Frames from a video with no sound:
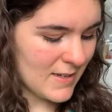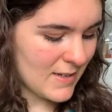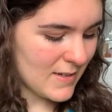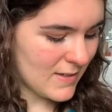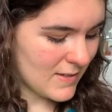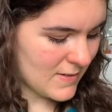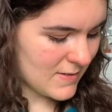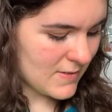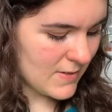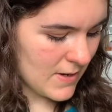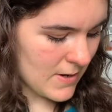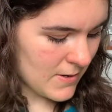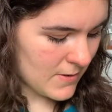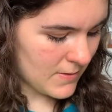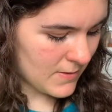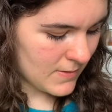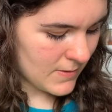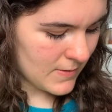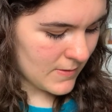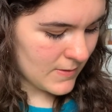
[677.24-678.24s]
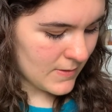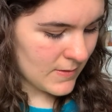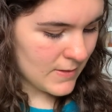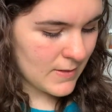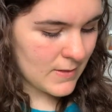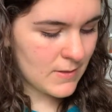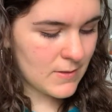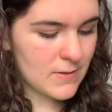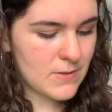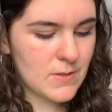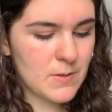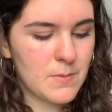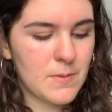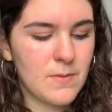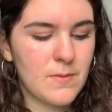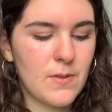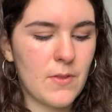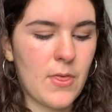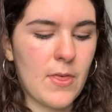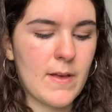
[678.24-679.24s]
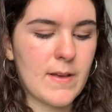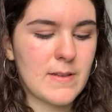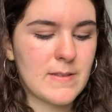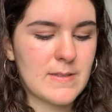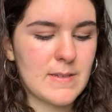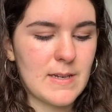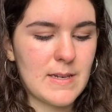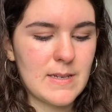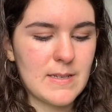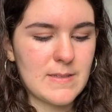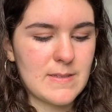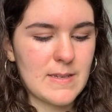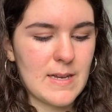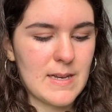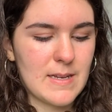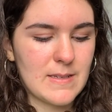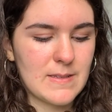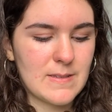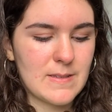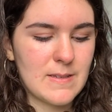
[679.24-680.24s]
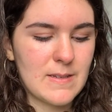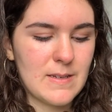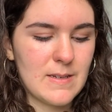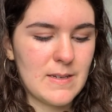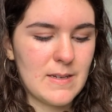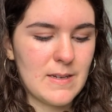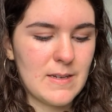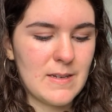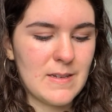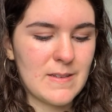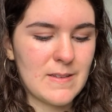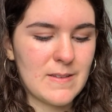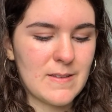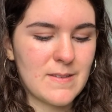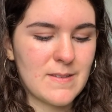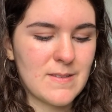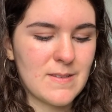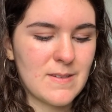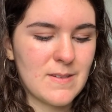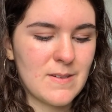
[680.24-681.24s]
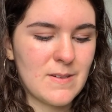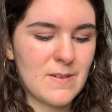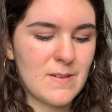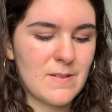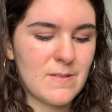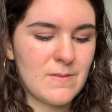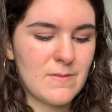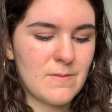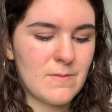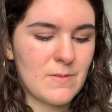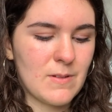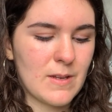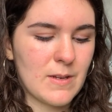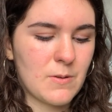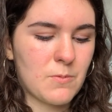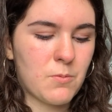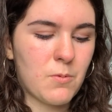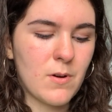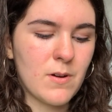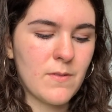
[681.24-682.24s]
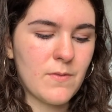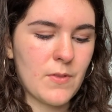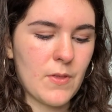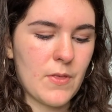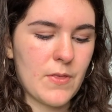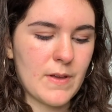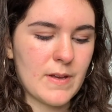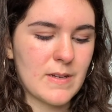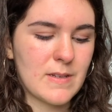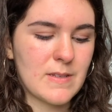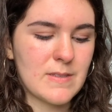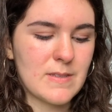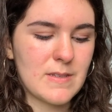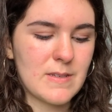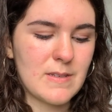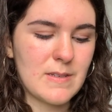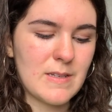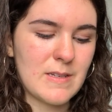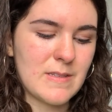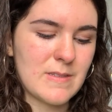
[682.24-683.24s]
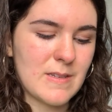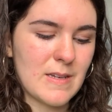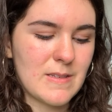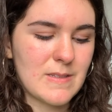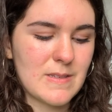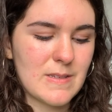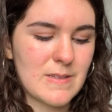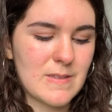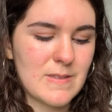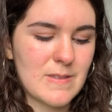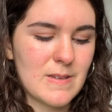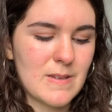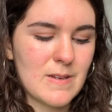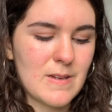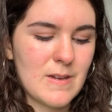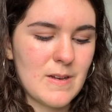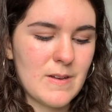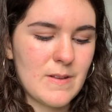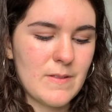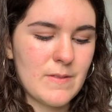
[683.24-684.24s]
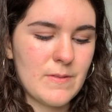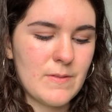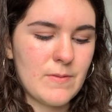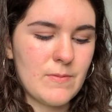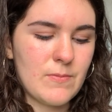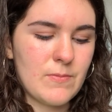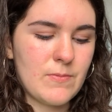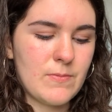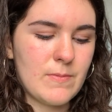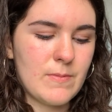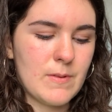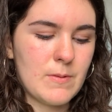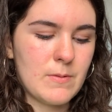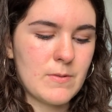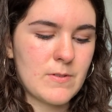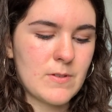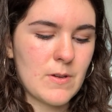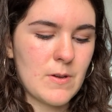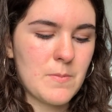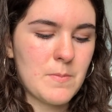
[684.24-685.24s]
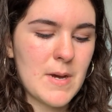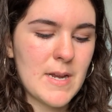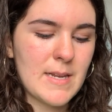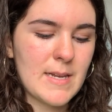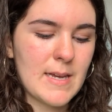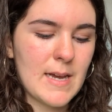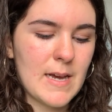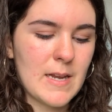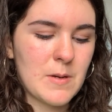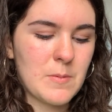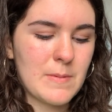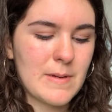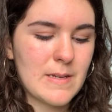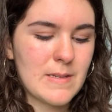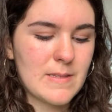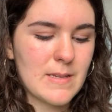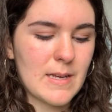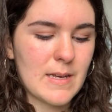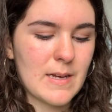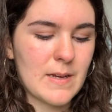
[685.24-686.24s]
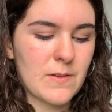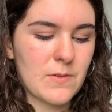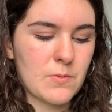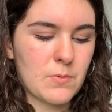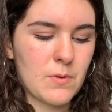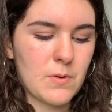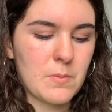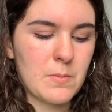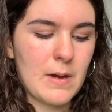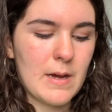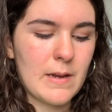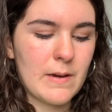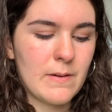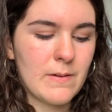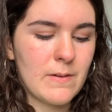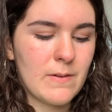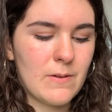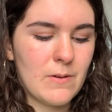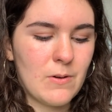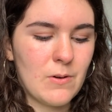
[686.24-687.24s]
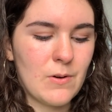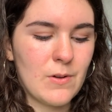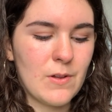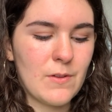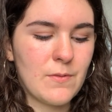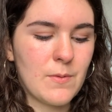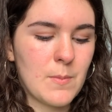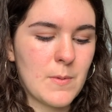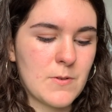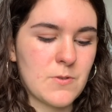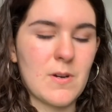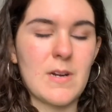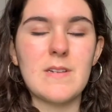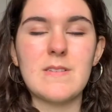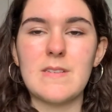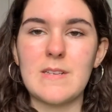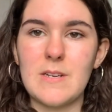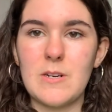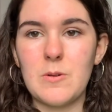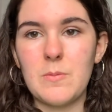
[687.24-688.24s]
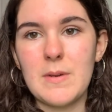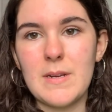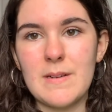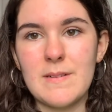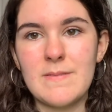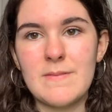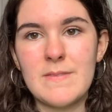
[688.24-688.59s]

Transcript: So some of the things that it says is, like, one of the things it says is, so many enemies against one man, all of them are trying to kill me.